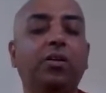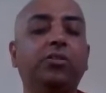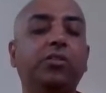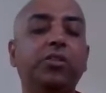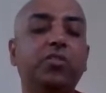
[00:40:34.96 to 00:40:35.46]

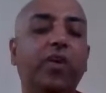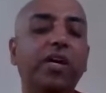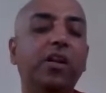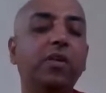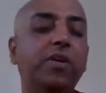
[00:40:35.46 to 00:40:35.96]
So this
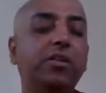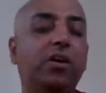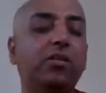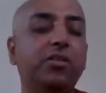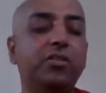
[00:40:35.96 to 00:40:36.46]
fire element
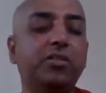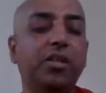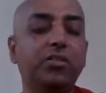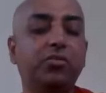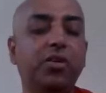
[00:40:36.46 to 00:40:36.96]
or this
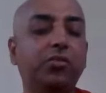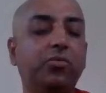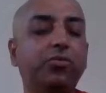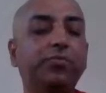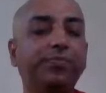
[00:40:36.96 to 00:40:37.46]
Tejo
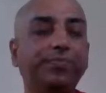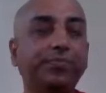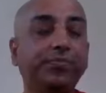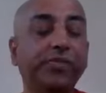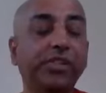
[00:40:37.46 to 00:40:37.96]
Dhatu,
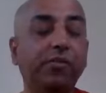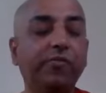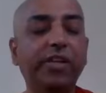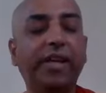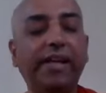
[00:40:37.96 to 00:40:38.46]

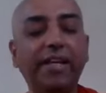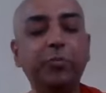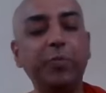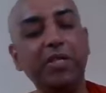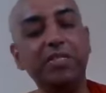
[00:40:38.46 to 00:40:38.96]
we can
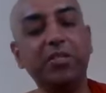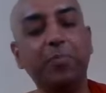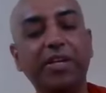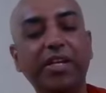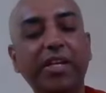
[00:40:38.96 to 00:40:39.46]
experience
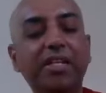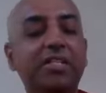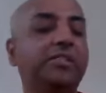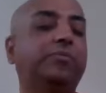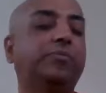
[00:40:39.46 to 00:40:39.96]
some heat,
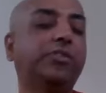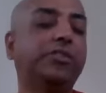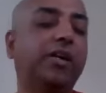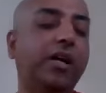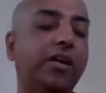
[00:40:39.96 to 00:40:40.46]

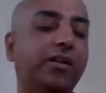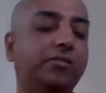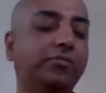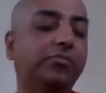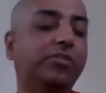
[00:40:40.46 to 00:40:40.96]

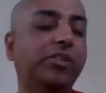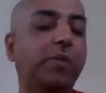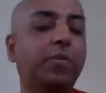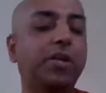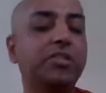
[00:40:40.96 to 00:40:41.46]
higher
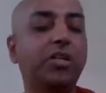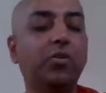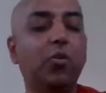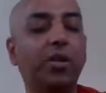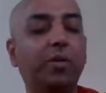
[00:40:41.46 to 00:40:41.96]
temperature,
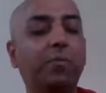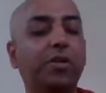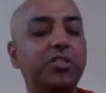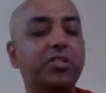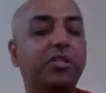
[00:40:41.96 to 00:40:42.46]
low
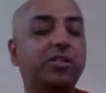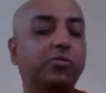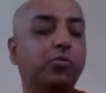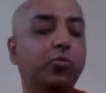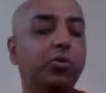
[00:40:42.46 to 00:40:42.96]
temperature,
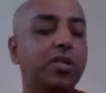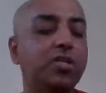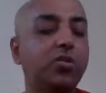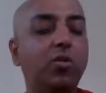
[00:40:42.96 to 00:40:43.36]
coolness.